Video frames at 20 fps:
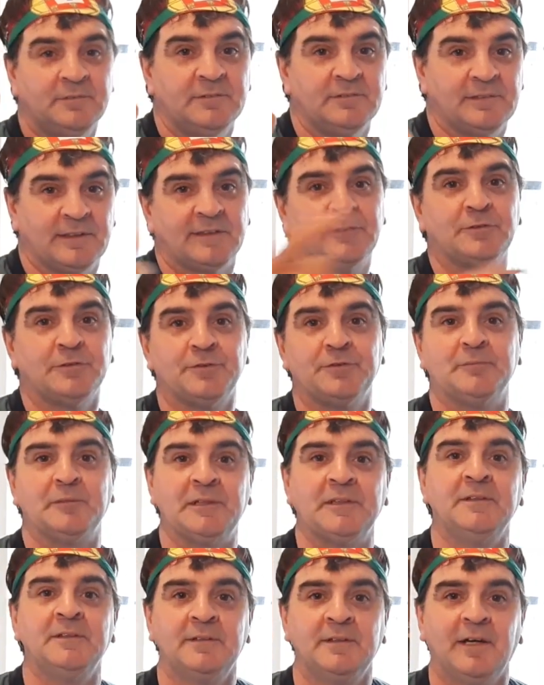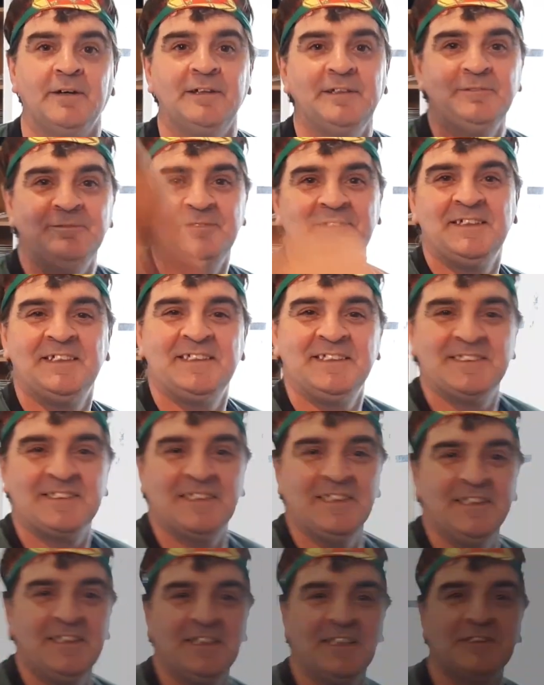Yeah, do it for me. All right. See
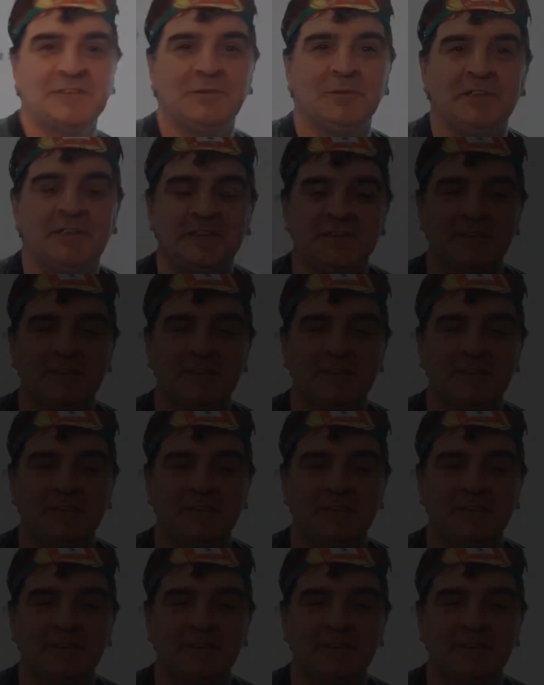you next week.